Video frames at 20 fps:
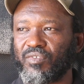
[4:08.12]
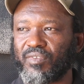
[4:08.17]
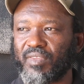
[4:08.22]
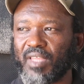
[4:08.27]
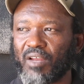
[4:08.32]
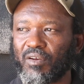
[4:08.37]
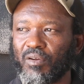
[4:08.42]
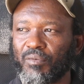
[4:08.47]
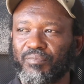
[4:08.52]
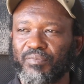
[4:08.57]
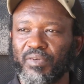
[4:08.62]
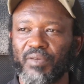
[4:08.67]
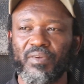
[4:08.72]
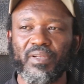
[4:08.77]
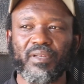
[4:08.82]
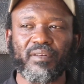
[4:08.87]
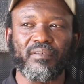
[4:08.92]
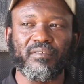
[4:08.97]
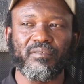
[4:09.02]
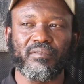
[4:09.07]
to start off
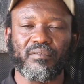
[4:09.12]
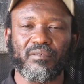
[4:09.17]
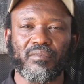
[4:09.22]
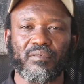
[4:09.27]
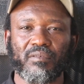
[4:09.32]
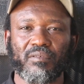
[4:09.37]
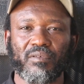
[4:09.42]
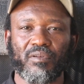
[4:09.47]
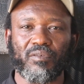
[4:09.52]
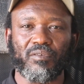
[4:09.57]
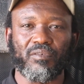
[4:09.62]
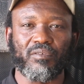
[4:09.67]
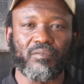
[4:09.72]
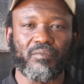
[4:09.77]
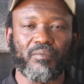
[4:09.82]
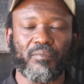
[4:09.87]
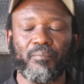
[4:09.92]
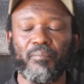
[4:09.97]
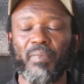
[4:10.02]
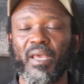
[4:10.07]
even
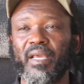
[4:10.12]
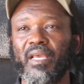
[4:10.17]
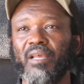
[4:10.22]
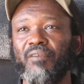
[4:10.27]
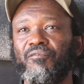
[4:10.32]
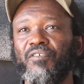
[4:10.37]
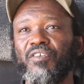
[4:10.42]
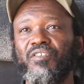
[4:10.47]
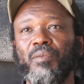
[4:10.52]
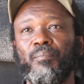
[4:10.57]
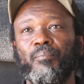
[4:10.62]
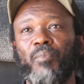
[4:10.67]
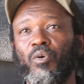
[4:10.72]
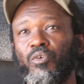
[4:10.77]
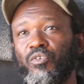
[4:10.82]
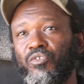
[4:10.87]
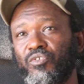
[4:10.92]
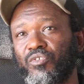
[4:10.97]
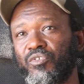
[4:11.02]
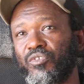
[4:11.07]
making fishing
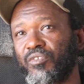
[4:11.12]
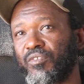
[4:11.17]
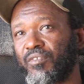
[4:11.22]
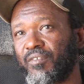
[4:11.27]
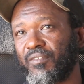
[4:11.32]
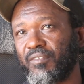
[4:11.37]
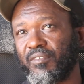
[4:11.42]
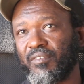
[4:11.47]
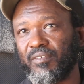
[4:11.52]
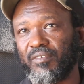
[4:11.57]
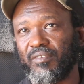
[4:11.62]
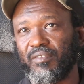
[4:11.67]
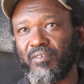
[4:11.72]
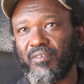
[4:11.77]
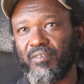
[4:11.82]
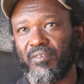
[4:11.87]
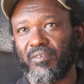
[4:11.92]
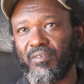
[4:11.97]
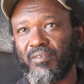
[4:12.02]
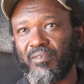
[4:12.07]
boats.
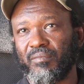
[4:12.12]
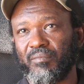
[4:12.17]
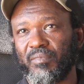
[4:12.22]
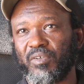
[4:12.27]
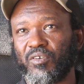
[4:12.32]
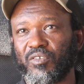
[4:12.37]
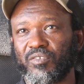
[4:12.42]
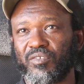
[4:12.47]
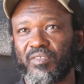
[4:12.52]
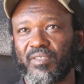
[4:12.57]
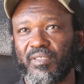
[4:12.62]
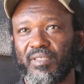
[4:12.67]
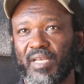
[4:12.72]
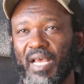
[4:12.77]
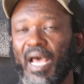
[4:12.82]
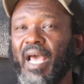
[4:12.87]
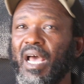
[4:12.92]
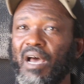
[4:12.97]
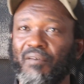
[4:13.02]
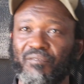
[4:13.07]
Because
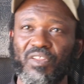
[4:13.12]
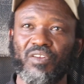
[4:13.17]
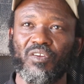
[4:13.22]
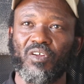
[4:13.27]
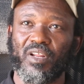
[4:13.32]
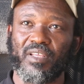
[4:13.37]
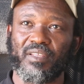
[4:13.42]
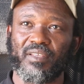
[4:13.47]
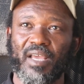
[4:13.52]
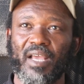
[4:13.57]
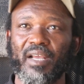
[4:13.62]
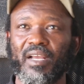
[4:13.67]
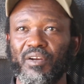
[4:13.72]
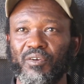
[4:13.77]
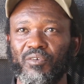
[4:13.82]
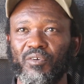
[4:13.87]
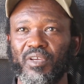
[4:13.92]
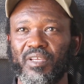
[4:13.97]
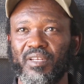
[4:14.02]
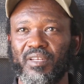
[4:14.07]
I have the knowledge, I
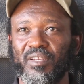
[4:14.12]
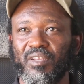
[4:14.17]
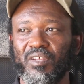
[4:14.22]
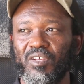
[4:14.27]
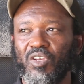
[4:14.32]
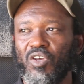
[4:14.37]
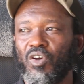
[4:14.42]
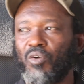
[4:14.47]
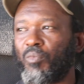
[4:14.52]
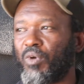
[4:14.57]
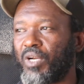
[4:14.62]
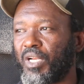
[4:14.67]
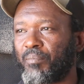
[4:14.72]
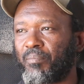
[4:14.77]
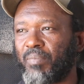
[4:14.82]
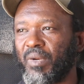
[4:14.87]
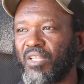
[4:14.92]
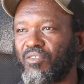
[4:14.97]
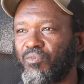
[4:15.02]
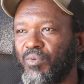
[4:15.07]
can do it. But the
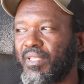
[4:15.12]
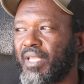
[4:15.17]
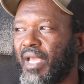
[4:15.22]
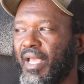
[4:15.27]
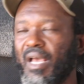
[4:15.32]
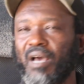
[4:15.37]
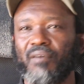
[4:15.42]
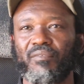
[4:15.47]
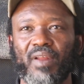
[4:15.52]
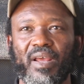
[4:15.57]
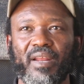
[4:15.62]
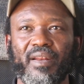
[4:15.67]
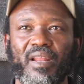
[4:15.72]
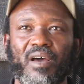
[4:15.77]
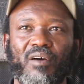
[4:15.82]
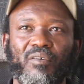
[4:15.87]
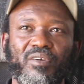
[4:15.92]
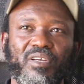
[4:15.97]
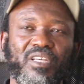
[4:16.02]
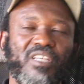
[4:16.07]
place which I have right
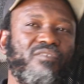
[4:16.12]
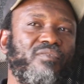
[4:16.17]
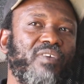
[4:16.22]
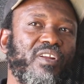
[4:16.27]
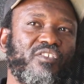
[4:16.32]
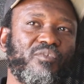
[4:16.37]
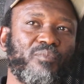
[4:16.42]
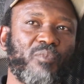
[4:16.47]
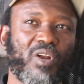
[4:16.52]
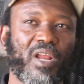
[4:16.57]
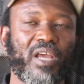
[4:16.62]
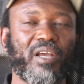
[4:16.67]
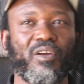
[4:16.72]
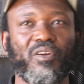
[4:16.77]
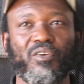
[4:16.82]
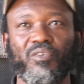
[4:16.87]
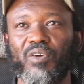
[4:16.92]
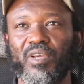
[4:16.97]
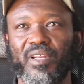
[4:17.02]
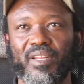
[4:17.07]
now is very small, I
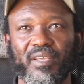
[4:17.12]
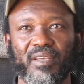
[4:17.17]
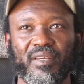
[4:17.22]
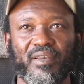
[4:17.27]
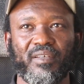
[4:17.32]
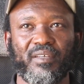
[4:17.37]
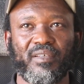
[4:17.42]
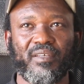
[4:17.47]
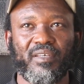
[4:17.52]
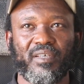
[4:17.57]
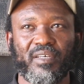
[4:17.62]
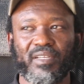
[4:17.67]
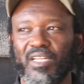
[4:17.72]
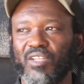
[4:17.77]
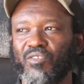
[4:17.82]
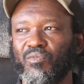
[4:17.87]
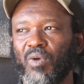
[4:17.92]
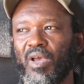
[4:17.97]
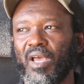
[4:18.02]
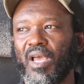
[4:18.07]
cannot do it here.
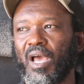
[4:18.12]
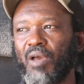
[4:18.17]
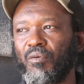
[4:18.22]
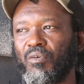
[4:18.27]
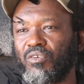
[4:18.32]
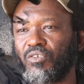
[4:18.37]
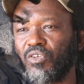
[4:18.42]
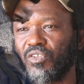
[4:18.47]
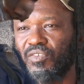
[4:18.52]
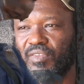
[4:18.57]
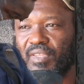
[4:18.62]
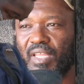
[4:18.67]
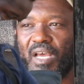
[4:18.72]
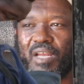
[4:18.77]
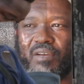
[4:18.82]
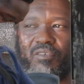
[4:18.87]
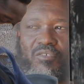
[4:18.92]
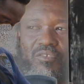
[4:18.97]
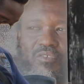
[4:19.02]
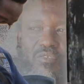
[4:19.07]
That's why I will just start